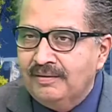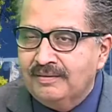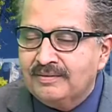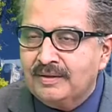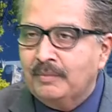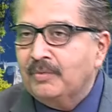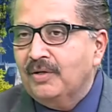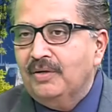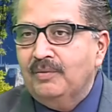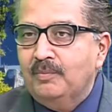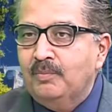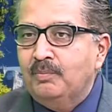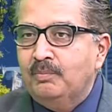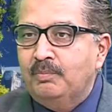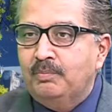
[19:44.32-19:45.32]

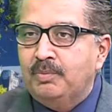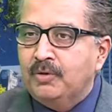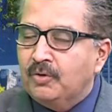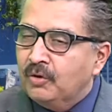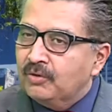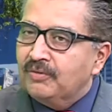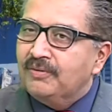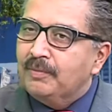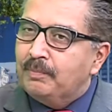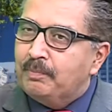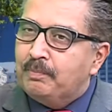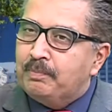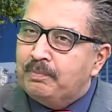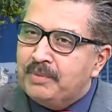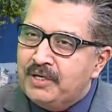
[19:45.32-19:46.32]
something because of the
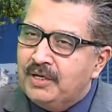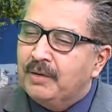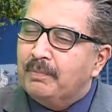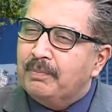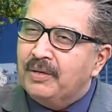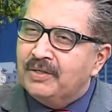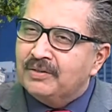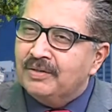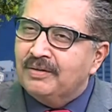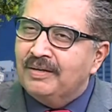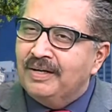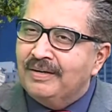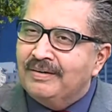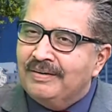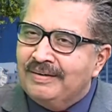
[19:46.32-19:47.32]
peer pressure
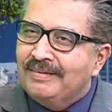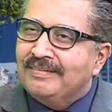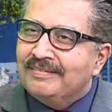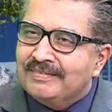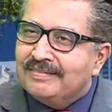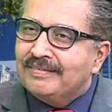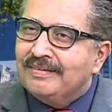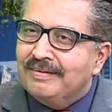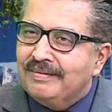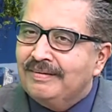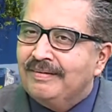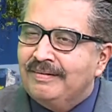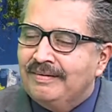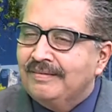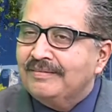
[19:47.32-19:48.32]
that there is
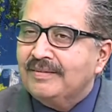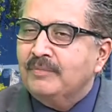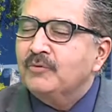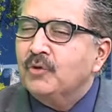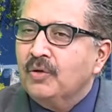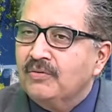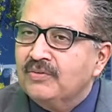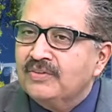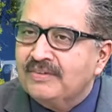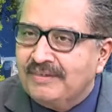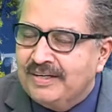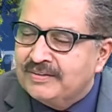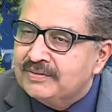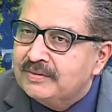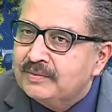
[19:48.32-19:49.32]
some sort of
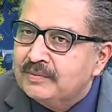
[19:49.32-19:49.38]
stress.